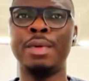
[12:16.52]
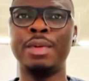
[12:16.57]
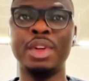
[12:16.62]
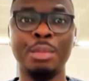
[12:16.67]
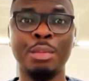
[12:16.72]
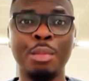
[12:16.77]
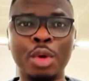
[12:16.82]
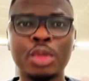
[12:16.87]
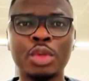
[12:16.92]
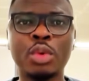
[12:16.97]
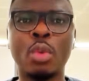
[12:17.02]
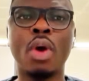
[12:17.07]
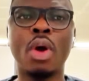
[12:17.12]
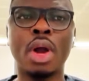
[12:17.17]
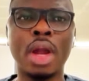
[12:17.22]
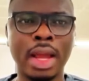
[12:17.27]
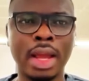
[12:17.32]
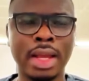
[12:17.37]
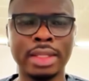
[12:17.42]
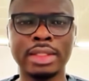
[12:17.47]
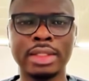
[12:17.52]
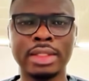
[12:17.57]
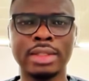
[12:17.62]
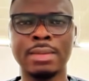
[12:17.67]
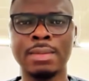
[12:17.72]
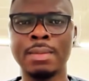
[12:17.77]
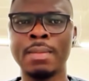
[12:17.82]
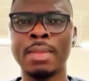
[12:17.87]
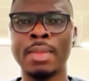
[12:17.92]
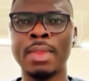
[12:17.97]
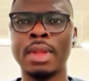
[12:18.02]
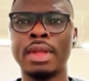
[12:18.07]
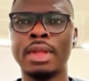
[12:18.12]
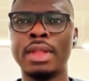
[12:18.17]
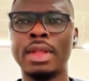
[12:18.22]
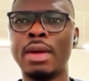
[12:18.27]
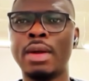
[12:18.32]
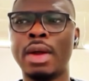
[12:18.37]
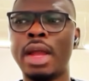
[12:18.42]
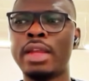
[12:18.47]
remote workers.
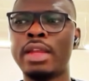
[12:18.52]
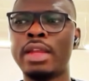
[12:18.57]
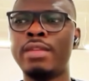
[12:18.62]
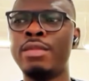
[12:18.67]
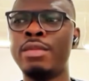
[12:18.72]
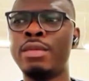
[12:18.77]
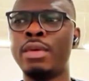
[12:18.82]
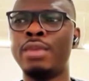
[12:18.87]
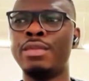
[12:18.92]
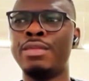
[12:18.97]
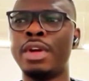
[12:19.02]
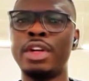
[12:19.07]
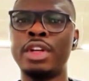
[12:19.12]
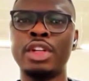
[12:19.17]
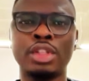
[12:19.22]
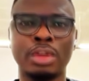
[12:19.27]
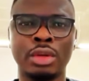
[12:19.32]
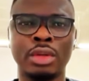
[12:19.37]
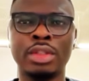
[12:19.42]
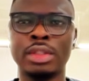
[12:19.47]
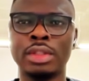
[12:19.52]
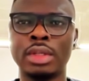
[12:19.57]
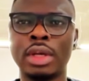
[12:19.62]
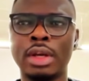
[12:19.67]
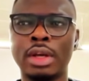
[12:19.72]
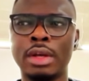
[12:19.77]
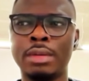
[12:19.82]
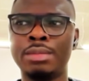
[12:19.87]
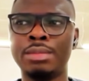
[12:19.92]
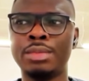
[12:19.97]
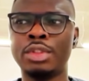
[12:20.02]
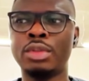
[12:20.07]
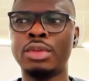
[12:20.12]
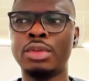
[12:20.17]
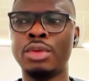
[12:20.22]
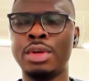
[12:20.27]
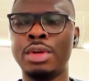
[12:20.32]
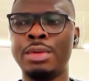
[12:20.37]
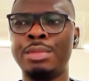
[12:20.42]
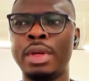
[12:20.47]
Now, I give you a very short
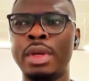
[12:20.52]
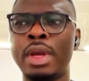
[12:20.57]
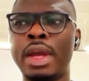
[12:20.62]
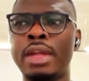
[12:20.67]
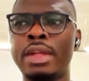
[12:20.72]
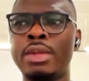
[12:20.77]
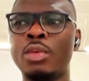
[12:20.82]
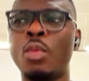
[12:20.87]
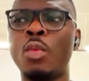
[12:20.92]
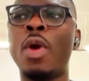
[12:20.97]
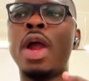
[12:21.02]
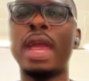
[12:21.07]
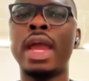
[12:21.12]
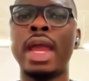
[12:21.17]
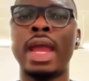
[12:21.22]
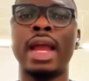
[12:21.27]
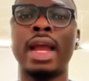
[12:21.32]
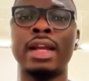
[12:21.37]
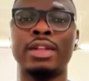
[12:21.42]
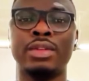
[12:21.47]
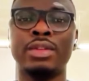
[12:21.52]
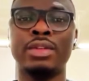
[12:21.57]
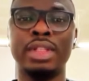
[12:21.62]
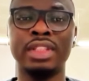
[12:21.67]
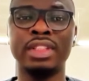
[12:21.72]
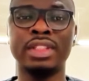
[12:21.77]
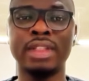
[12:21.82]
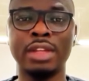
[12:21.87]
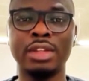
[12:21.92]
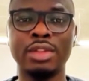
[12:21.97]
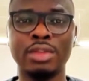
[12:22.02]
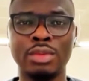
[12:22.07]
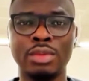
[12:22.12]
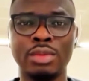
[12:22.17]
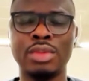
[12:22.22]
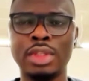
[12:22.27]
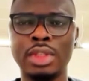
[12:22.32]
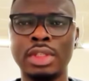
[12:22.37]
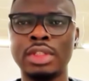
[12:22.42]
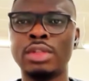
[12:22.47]
story behind why I actually decided to
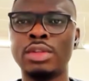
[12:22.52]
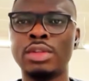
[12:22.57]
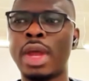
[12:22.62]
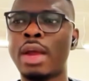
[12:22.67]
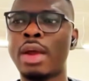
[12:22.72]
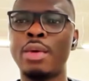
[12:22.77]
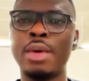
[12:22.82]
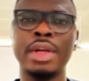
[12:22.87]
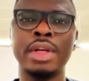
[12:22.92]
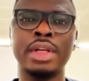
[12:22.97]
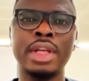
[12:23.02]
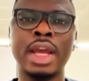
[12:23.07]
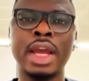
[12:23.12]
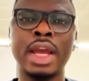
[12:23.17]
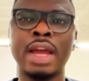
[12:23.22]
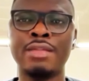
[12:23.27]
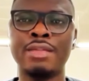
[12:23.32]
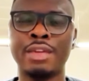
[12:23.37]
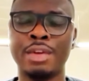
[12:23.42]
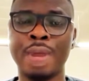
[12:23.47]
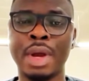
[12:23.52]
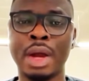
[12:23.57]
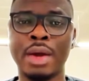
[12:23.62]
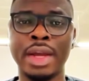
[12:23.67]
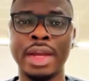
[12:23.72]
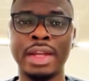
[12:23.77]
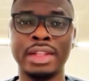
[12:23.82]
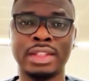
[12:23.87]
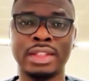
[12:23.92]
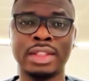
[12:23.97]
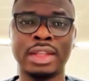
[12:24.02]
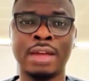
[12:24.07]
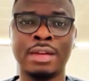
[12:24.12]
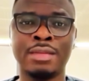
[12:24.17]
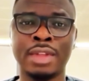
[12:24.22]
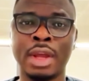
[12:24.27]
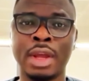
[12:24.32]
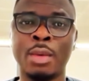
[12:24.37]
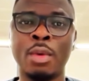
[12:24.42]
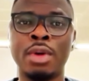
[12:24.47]
do this. So I currently have about 8
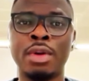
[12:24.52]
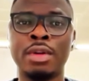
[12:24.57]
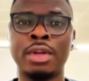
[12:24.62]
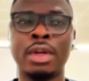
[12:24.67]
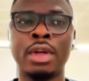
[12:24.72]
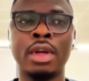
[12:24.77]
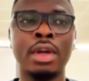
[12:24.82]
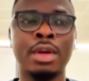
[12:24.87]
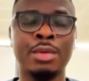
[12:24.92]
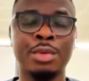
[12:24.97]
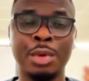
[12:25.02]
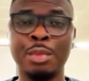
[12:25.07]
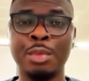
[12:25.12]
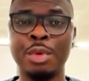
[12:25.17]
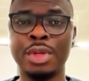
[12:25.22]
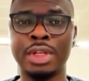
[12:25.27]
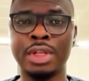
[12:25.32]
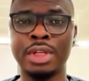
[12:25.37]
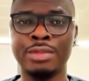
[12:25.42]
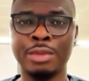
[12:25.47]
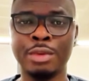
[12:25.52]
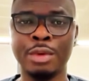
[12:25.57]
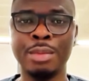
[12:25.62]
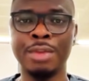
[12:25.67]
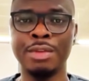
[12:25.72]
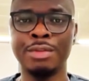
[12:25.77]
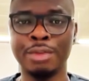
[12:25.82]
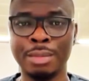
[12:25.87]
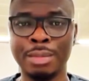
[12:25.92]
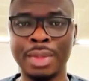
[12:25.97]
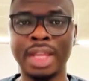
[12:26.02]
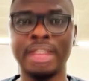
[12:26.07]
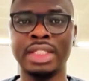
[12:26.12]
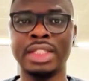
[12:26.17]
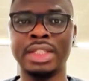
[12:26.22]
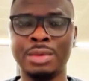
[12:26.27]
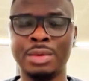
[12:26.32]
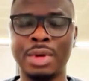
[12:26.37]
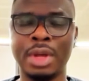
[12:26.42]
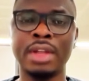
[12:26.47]
staff that work remotely for me from
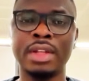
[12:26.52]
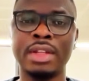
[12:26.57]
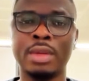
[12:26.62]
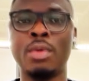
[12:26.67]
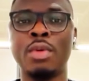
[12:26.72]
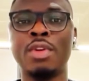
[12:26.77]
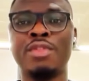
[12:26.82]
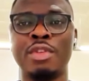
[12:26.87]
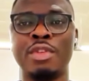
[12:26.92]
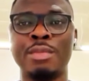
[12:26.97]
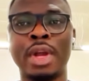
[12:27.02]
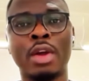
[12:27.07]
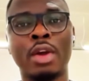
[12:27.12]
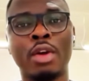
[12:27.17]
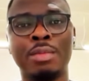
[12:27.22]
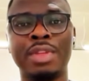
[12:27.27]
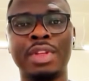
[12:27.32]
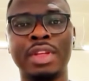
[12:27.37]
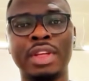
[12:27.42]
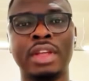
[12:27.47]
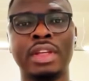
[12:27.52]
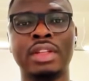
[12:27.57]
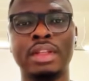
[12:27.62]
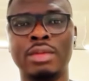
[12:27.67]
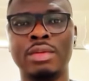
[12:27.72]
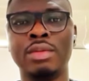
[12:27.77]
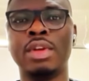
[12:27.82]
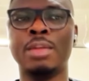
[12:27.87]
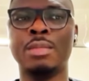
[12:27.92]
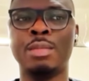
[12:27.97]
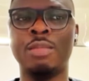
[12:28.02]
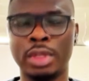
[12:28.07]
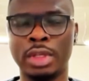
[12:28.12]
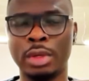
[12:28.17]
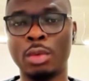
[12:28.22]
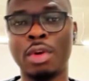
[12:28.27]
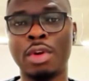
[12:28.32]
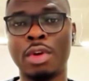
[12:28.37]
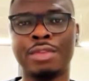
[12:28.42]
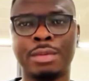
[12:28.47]
Nigeria. They work for my company here in the UK, but
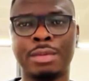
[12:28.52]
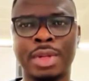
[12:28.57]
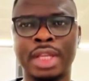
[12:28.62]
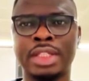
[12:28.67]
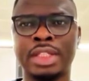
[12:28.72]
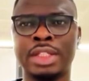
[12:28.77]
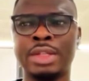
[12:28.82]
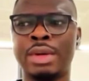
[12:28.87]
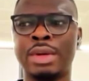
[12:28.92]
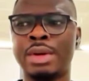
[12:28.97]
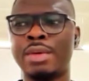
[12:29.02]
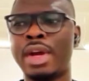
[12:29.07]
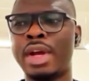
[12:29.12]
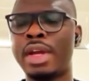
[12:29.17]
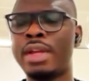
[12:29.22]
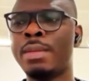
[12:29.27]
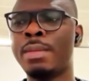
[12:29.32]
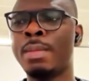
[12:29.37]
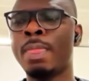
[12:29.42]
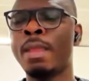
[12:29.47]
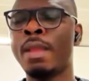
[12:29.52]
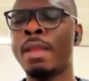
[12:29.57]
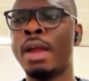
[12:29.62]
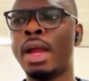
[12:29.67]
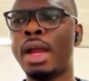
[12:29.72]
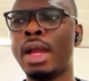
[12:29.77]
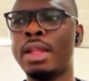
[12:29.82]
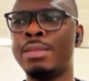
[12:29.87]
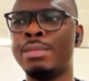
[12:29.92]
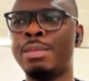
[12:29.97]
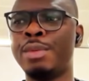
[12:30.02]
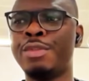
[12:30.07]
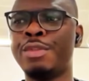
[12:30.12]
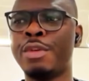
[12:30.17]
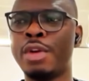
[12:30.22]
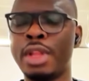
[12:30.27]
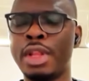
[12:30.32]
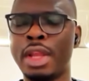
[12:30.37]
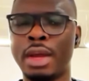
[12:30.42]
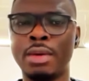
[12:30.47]
they work from Nigeria, right? And
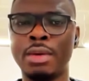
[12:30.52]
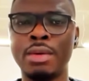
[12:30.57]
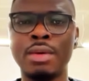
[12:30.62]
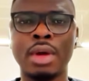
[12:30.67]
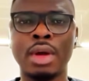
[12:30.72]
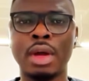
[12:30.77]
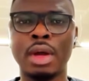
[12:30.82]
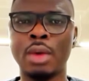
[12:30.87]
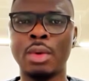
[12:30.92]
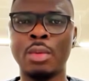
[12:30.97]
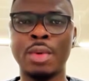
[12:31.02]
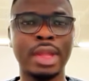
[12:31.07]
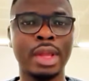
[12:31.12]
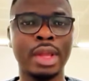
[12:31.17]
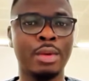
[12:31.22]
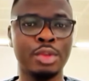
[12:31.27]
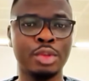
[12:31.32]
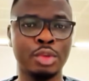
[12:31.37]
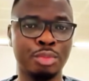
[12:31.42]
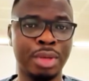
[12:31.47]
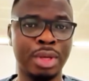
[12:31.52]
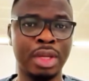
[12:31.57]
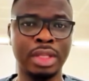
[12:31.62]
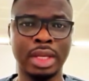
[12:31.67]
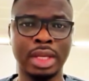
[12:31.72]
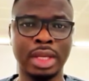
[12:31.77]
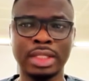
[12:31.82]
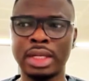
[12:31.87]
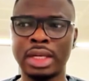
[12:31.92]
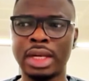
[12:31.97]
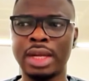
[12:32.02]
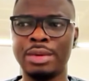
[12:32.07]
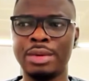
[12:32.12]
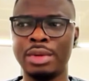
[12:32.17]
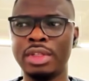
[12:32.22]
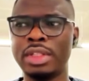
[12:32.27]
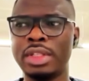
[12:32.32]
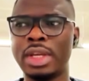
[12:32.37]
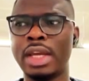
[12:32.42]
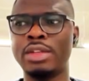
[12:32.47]
before now, when I want to pay their
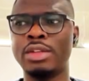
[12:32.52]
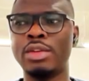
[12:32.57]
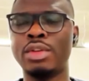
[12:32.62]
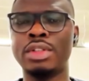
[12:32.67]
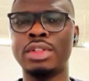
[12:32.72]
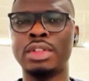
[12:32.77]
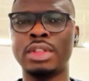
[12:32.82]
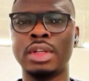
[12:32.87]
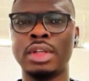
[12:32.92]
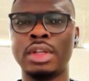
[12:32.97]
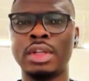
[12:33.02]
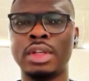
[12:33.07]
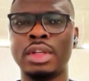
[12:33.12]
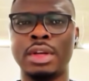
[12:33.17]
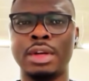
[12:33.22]
salaries, I just